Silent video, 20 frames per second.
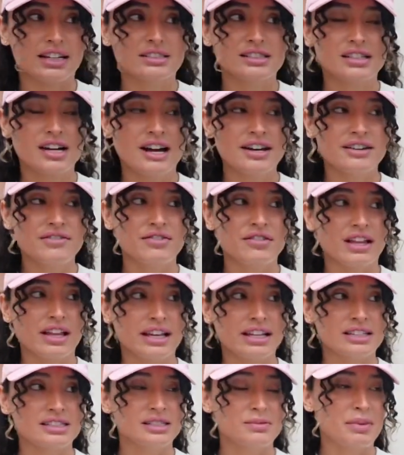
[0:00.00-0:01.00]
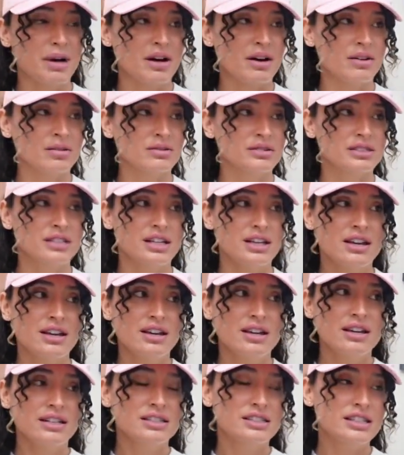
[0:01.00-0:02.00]
It's kind of late. It's about
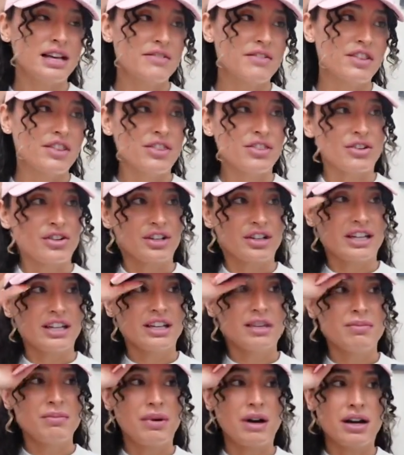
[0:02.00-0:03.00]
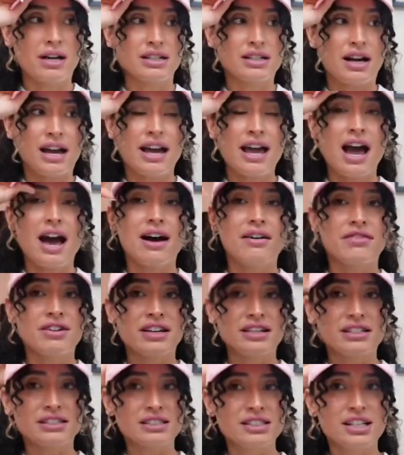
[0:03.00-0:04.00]
7.30, but I
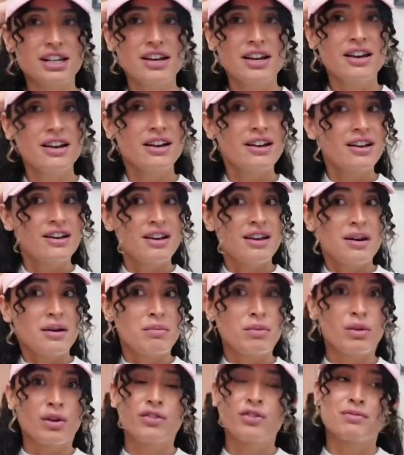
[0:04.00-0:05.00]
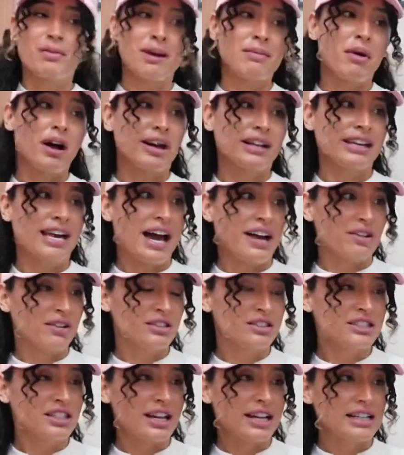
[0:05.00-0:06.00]
haven't moved my body at
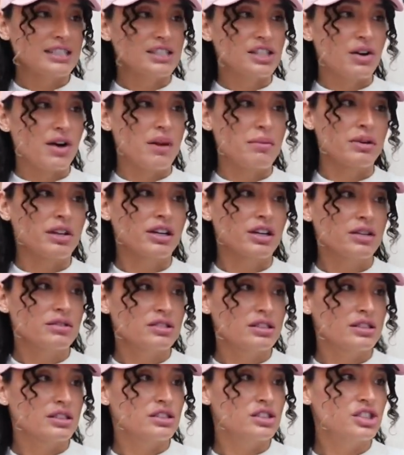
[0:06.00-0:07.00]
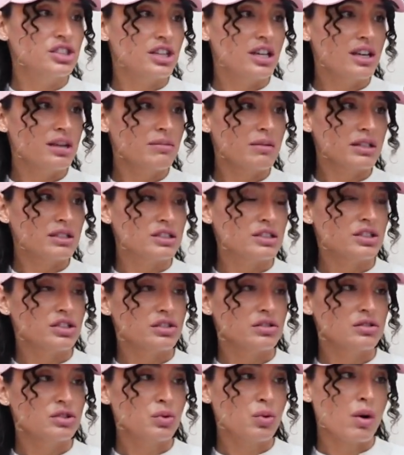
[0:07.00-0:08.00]
all today. So I'm going to go to the gym and
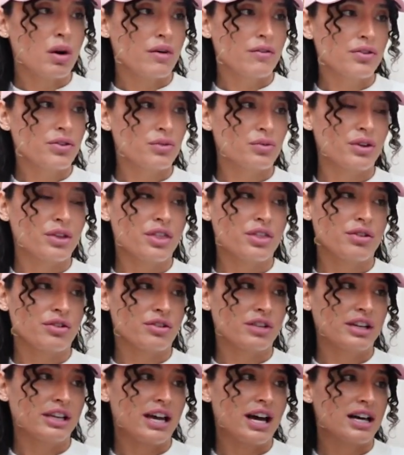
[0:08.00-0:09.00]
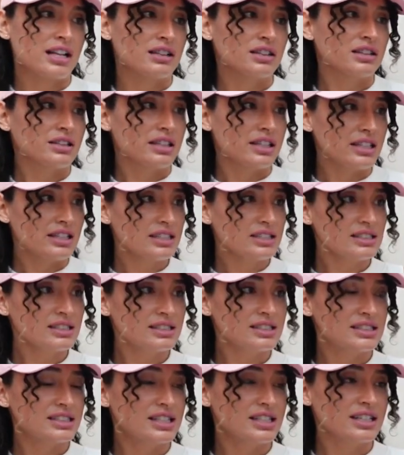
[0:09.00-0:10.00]
do 12, 3.30 at
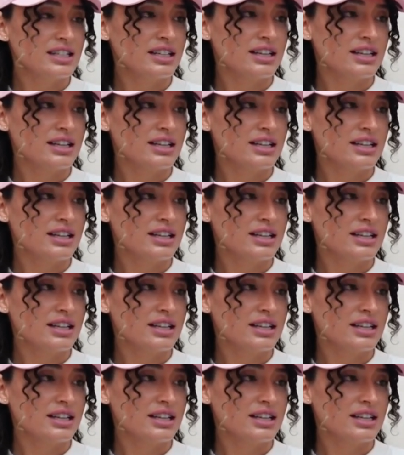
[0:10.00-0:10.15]
least.